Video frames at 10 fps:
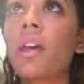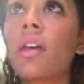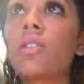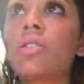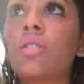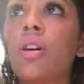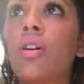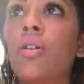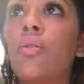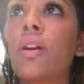
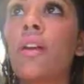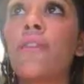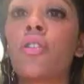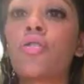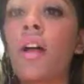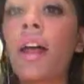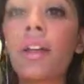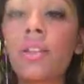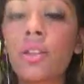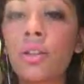So if you're
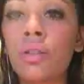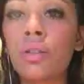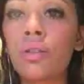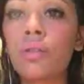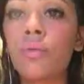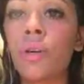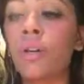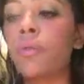trying to, what you're